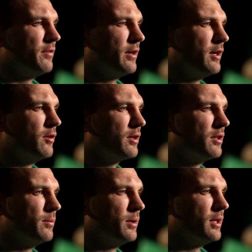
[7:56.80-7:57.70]
very lucky
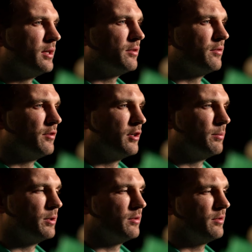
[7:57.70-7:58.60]
to be in this
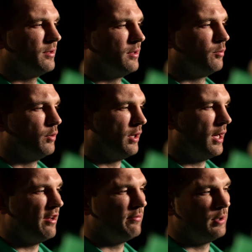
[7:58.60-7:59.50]
environment. And when I
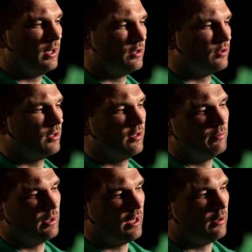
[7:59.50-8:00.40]
have been injured or I've
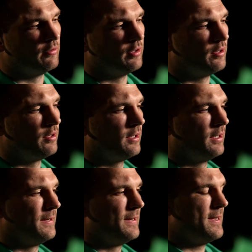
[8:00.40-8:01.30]
been out of it,
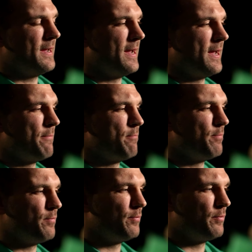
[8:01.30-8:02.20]

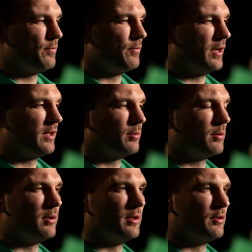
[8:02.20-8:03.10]
um, that's
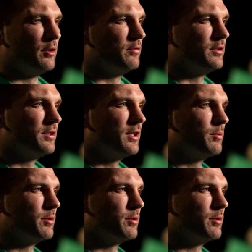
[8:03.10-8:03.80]
probably the toughest time